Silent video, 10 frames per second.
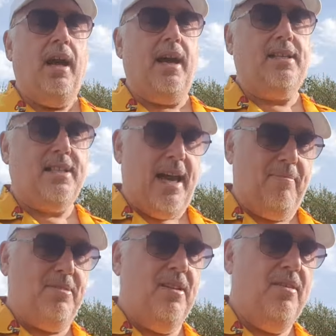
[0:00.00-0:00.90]

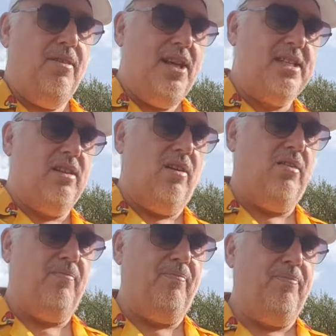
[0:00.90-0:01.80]
Except this
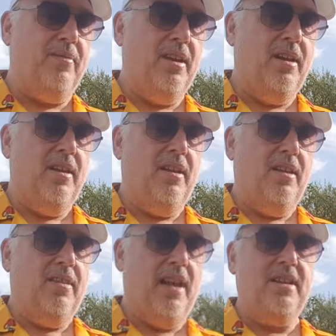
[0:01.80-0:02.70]
lot,
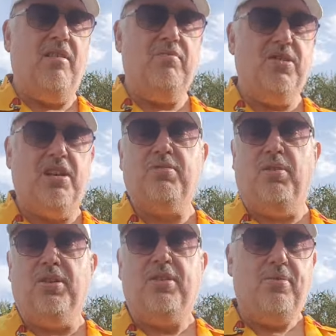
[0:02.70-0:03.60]
they don't just
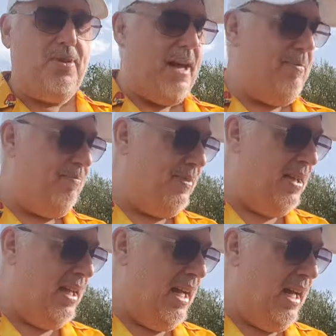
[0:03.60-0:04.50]
want to do that.
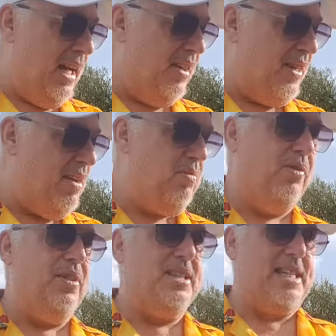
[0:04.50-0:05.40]
Uh, they
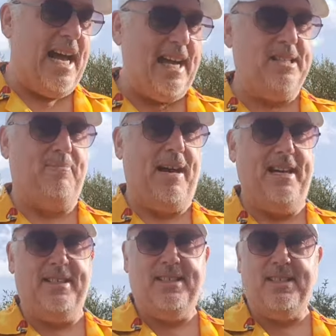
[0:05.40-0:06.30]
want the
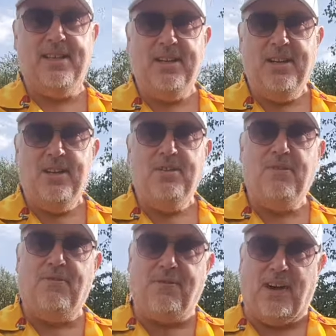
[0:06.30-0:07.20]
taxpayers
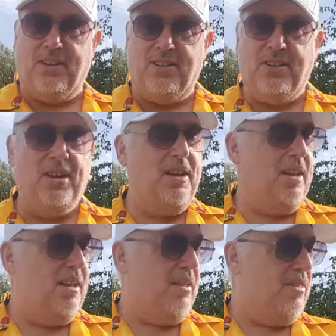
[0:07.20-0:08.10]
to fund
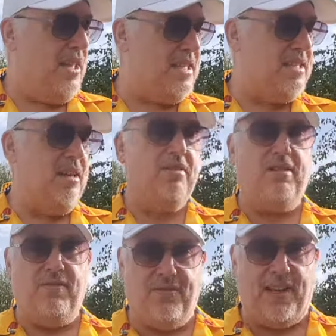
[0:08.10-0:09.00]
this
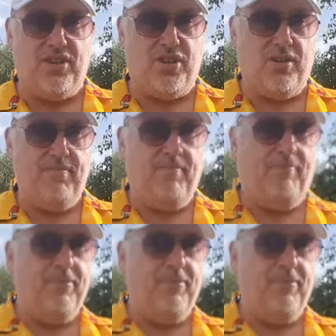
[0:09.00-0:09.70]
convention.